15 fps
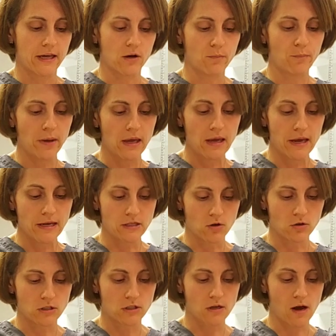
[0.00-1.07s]
B,
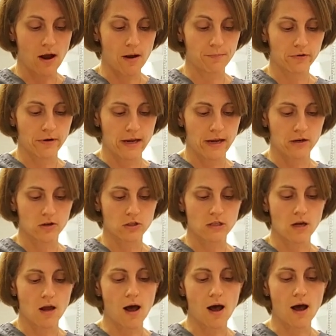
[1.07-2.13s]
dose to operators.
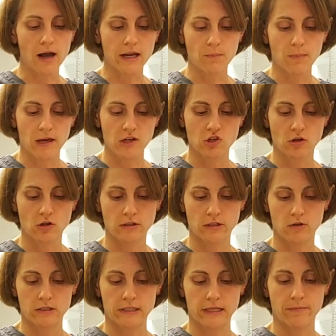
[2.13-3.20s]
Occupational
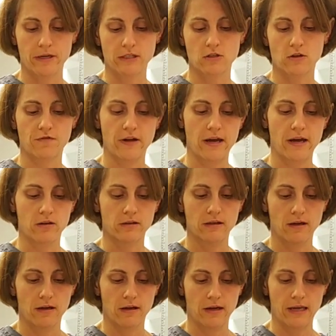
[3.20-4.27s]
dose limits are found,
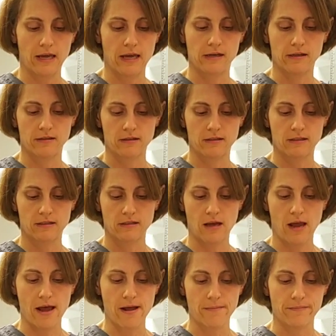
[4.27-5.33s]
again, at this
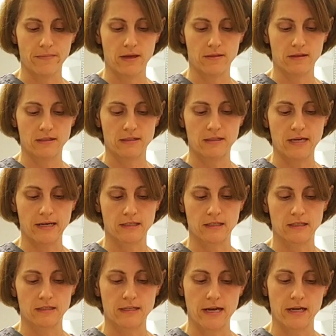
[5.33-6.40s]
in this
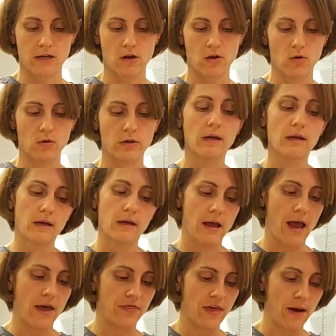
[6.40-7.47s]
Texas state code
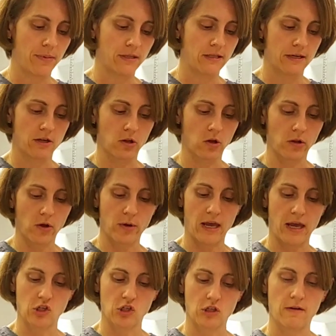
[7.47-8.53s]
at that particular
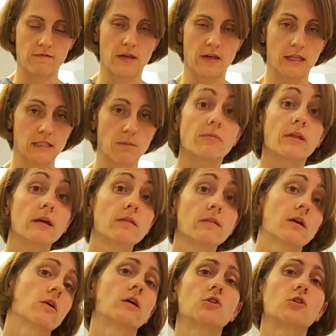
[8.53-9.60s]
location. If that's something that
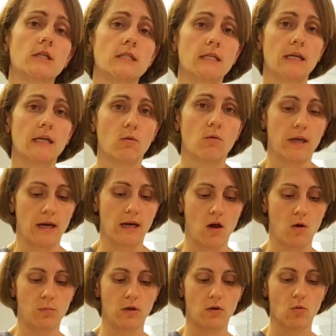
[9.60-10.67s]
you're interested in, we can
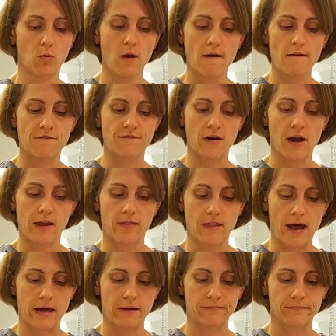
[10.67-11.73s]
help you find
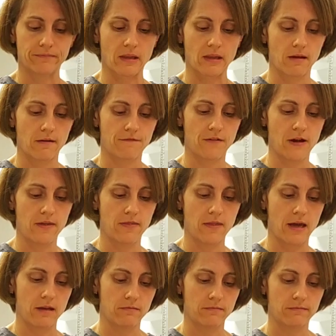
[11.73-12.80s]
that
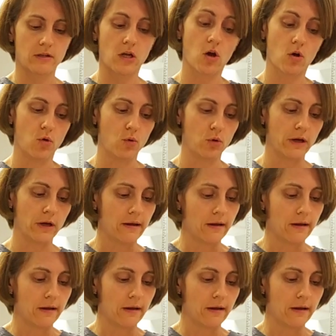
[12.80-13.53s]
code.